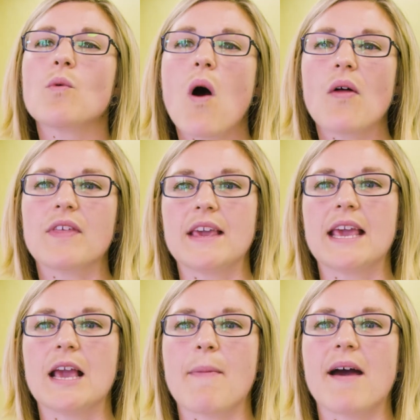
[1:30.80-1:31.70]
you are
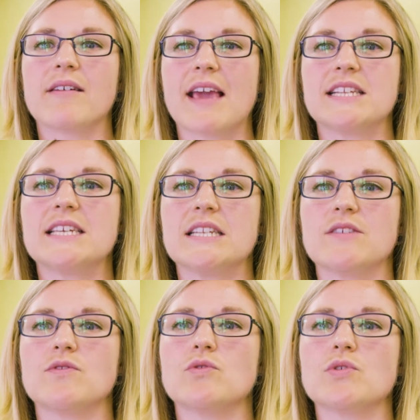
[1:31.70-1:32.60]
thinking about getting
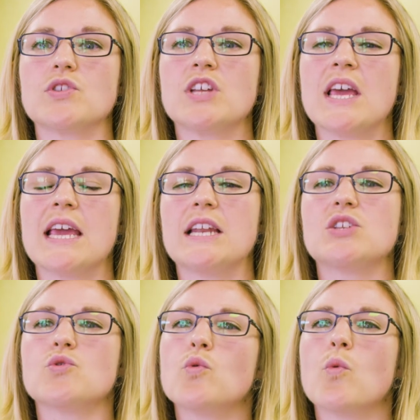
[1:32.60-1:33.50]
divorced, it
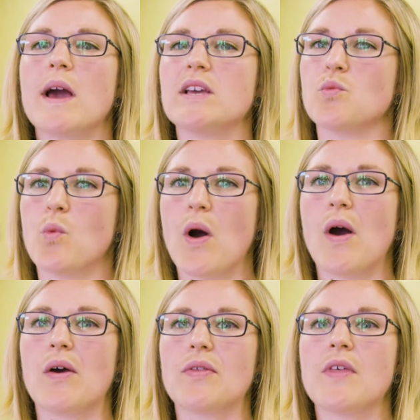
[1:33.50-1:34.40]
is always
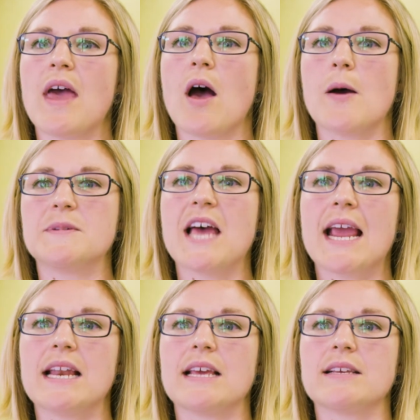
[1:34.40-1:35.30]
worth
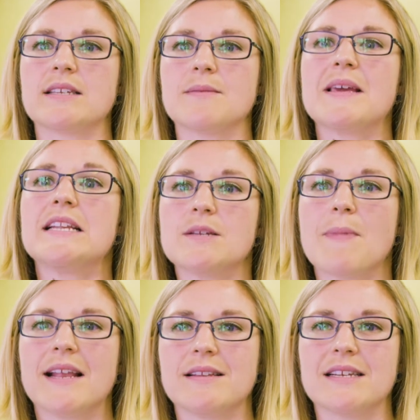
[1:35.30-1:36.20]
obtaining some
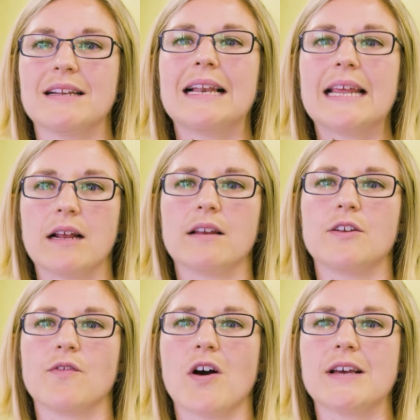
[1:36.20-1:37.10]
independent legal
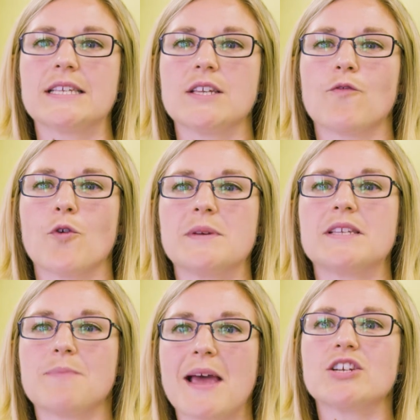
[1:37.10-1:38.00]
advice from a
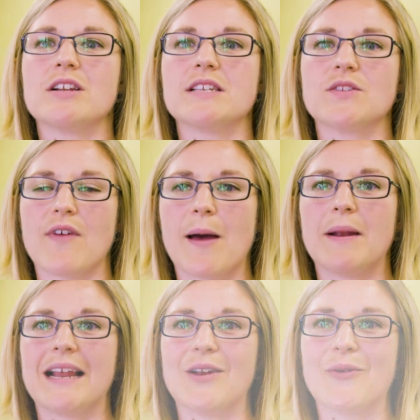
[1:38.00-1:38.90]
specialist family